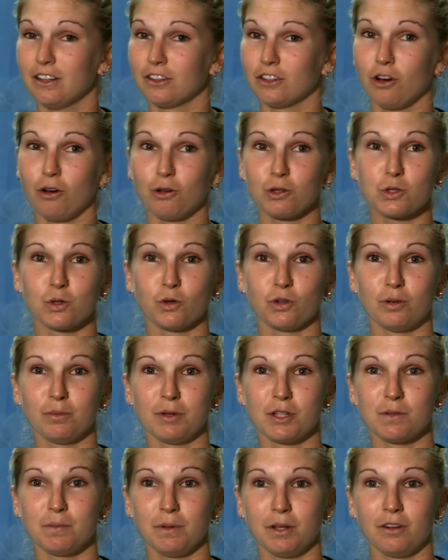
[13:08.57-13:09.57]
The whole
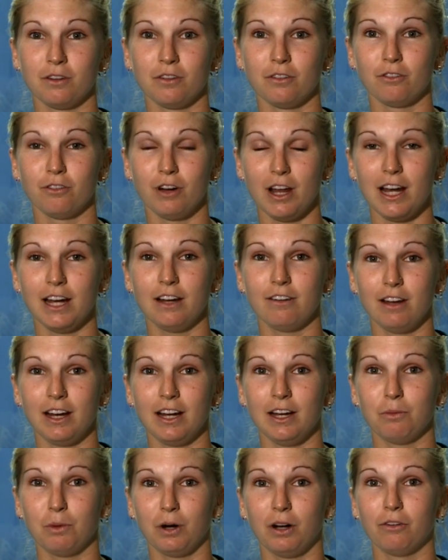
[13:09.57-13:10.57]
tournament's been really,
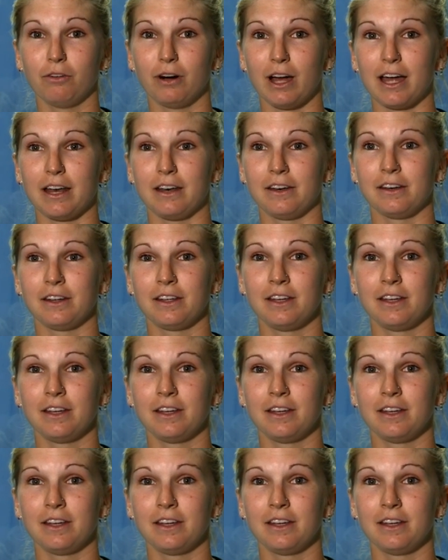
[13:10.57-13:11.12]
really well run.